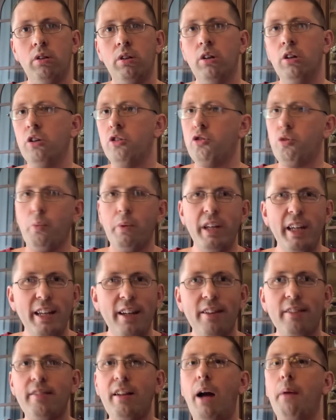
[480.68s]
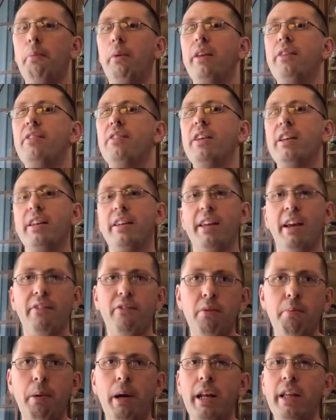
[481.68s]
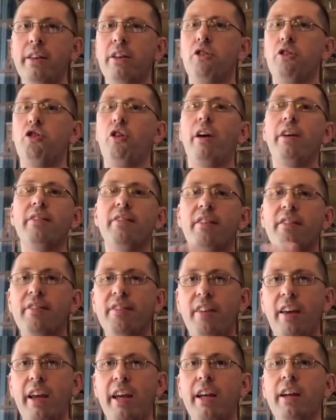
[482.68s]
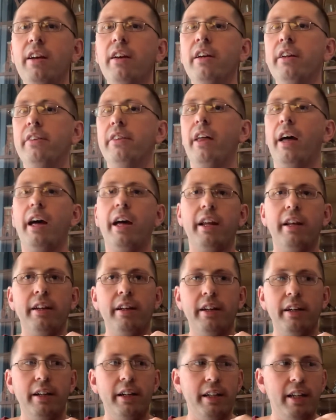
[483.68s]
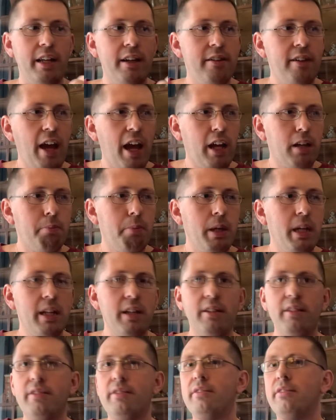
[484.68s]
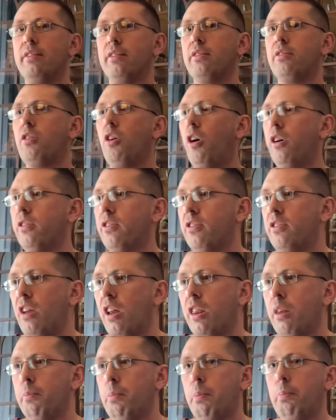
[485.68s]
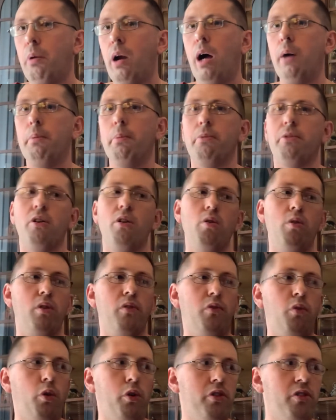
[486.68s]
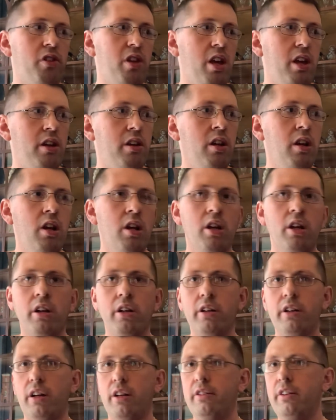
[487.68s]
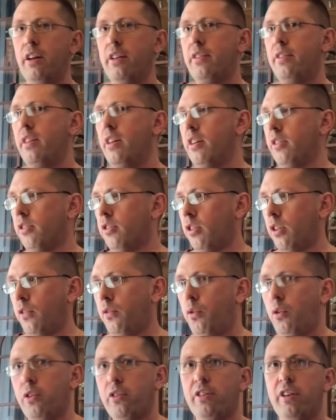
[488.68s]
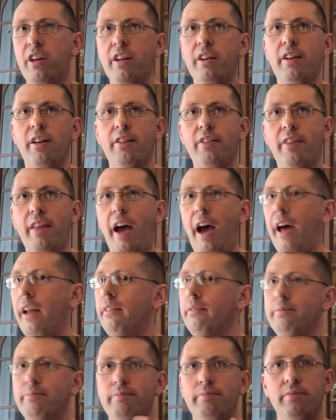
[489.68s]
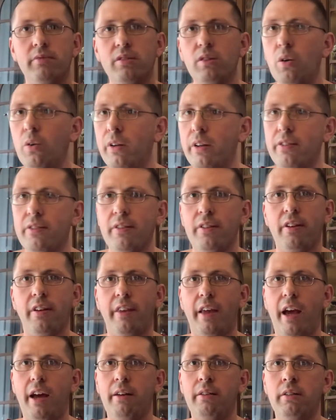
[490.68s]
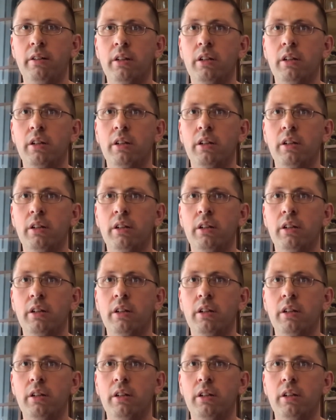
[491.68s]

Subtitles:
So we need to stop listening to everybody that tries to say that an intact penis causes nothing but problems. Oh, the foreskin does this or the foreskin does that. Don't listen to that.